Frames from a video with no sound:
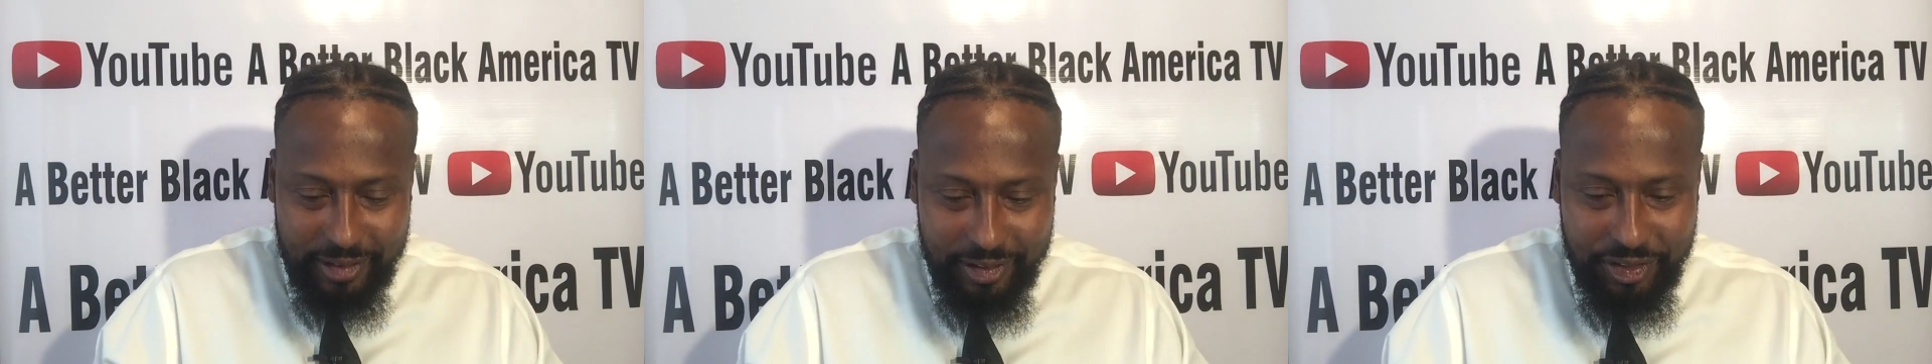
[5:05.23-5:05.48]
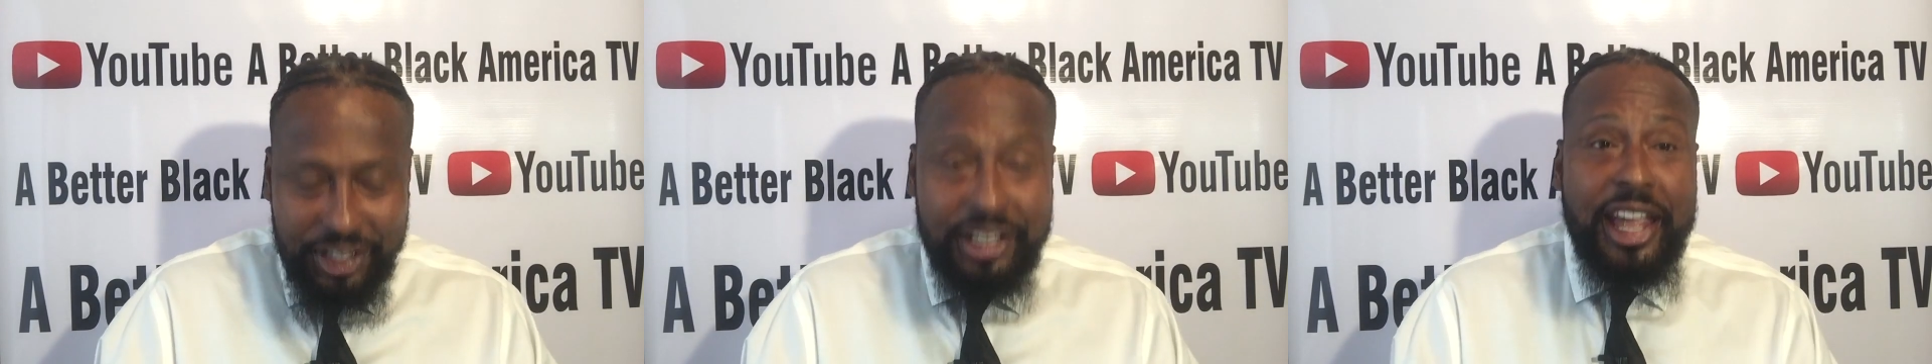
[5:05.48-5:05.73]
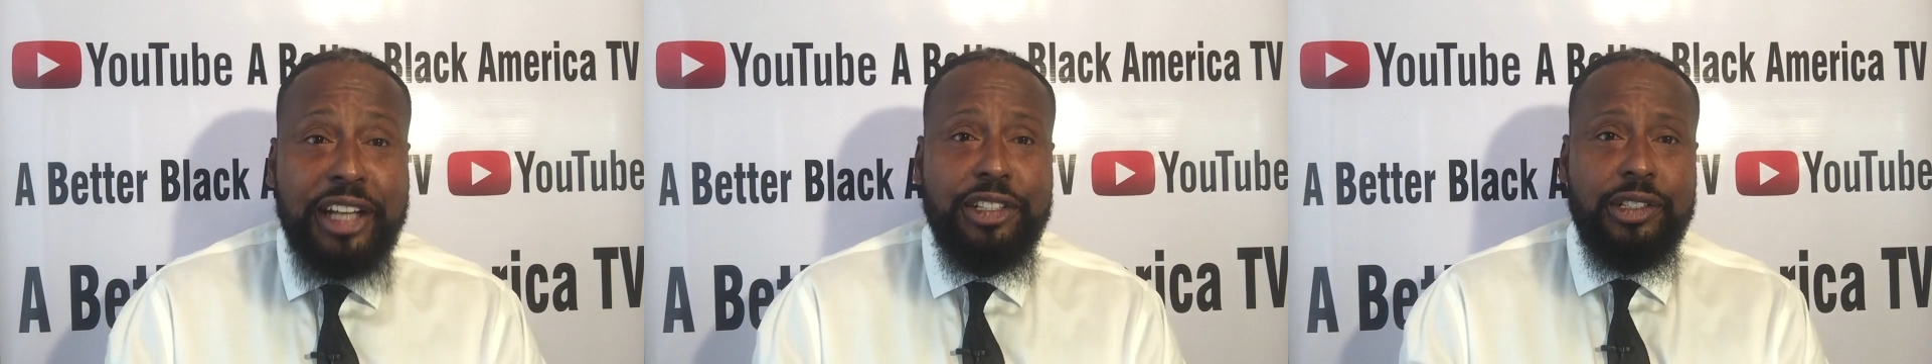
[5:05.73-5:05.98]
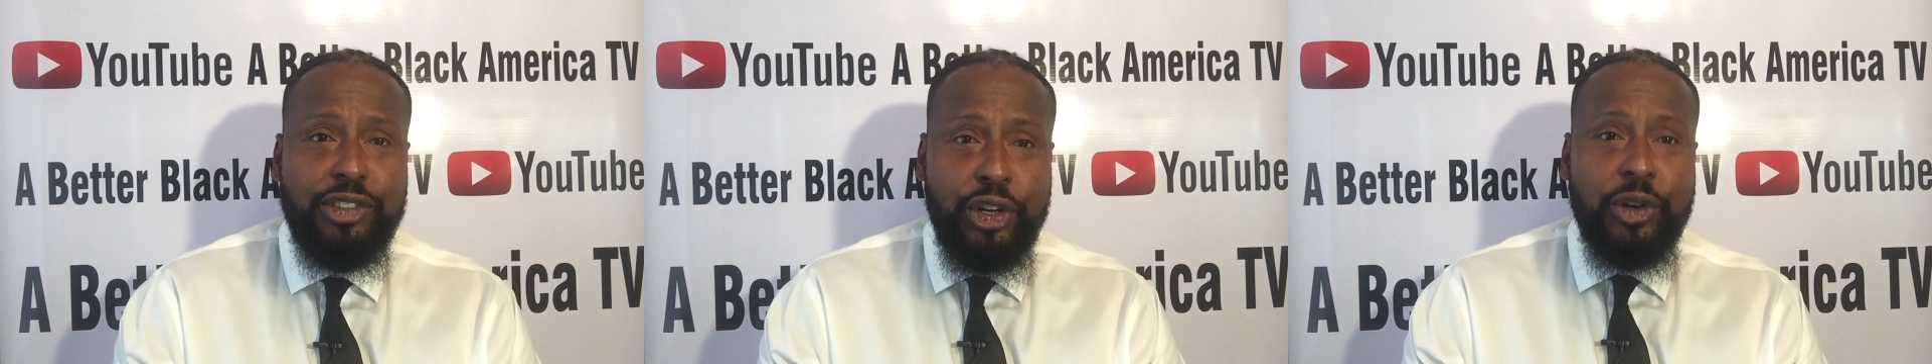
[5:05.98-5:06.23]
the
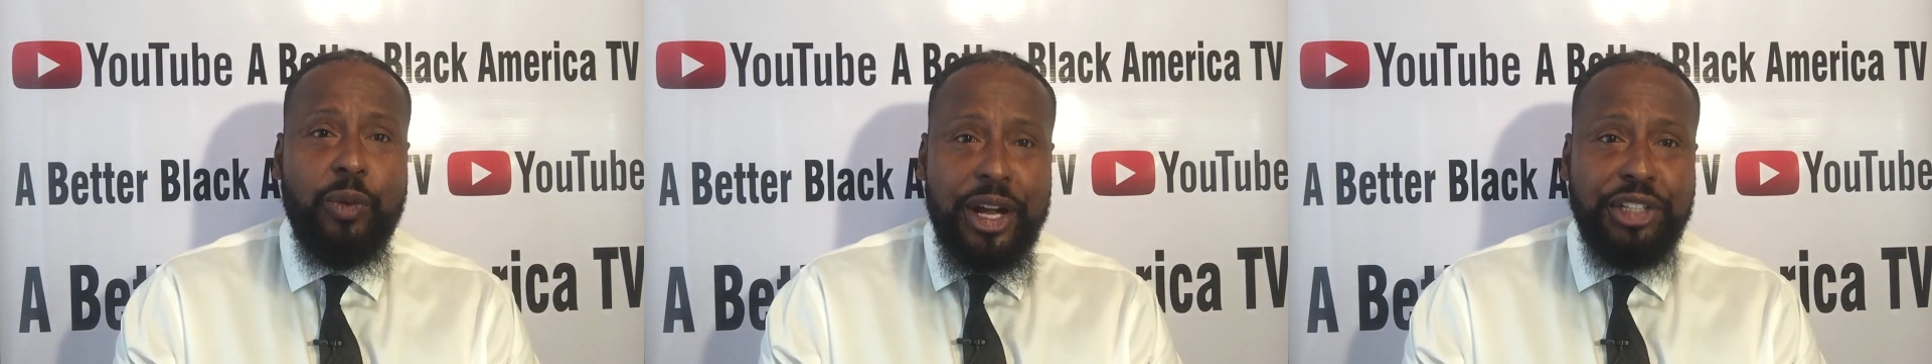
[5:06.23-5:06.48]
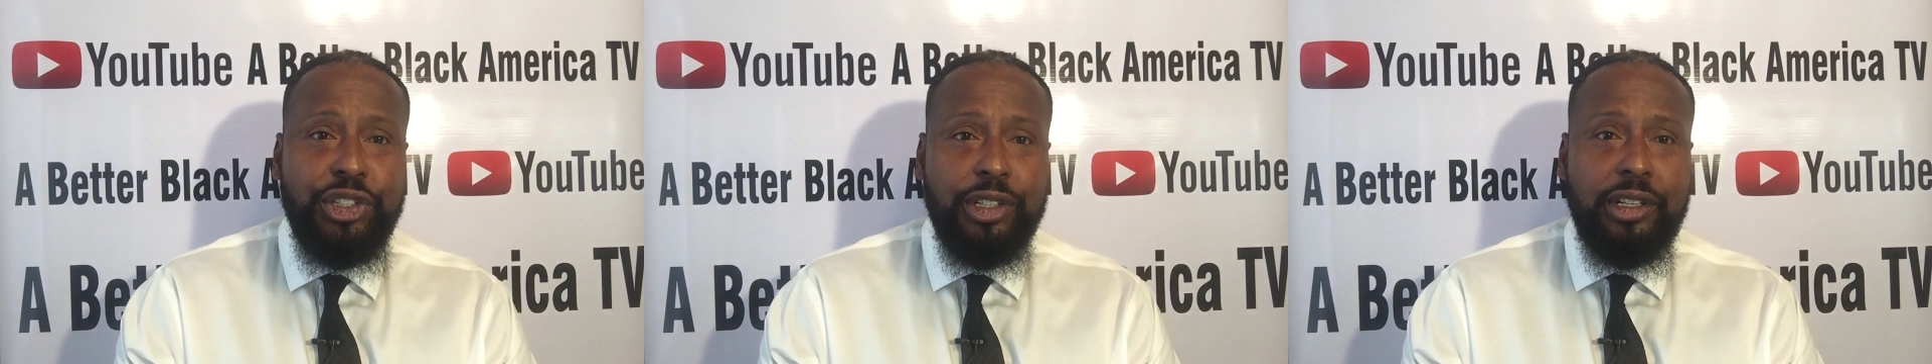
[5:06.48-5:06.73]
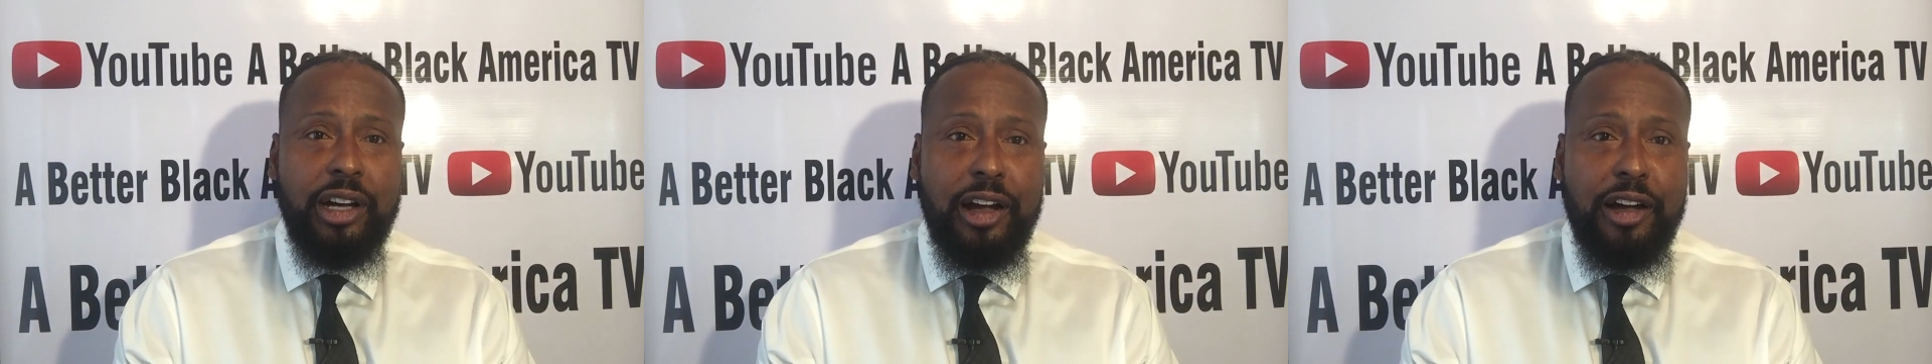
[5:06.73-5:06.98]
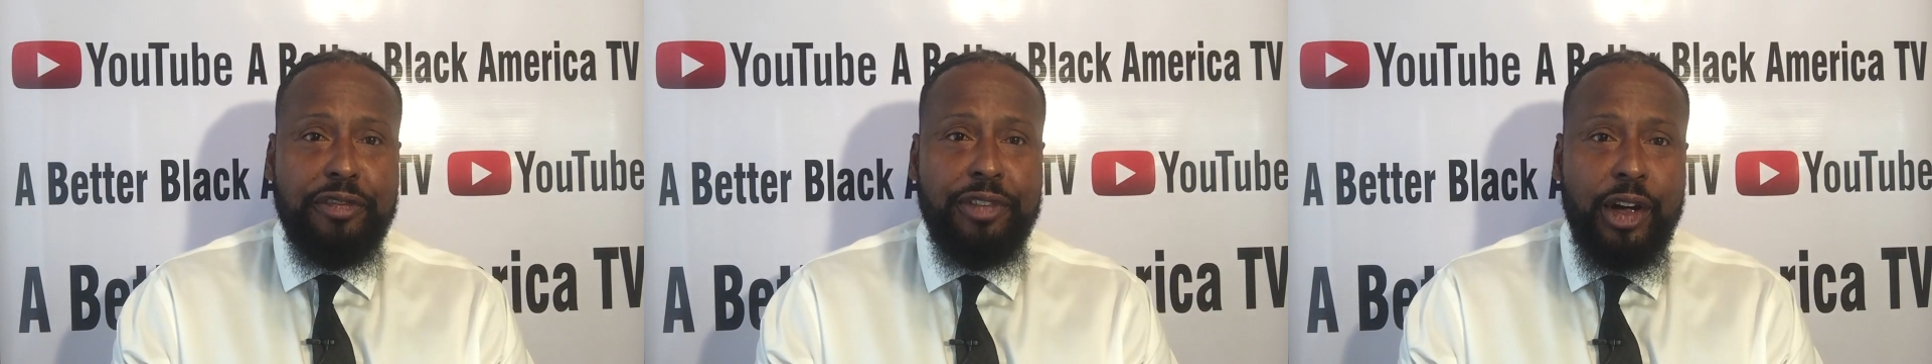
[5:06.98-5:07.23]
next generation
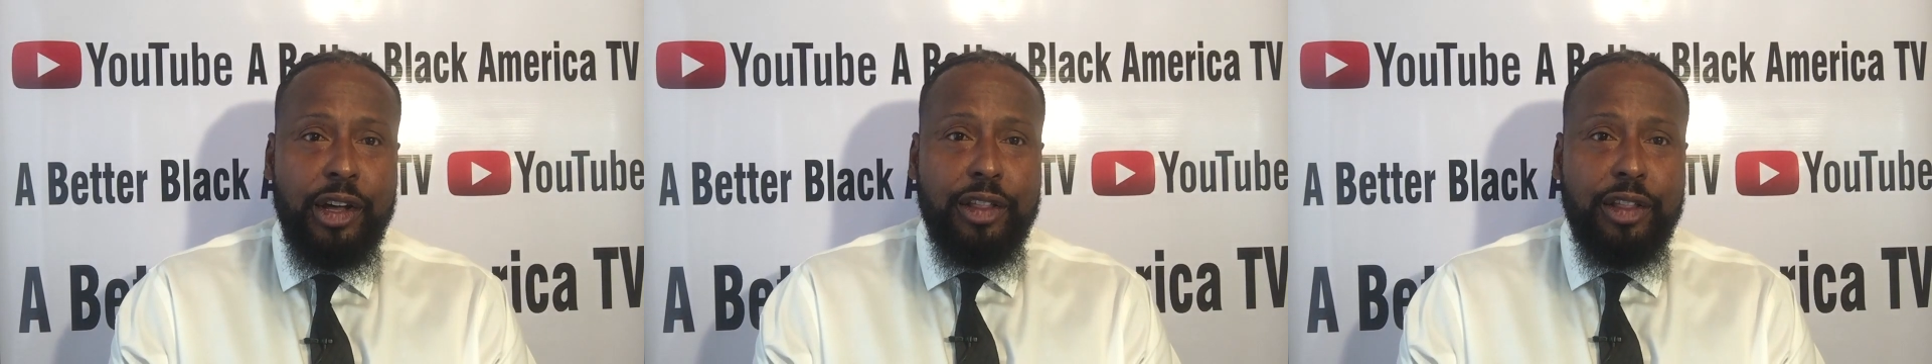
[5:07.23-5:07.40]
of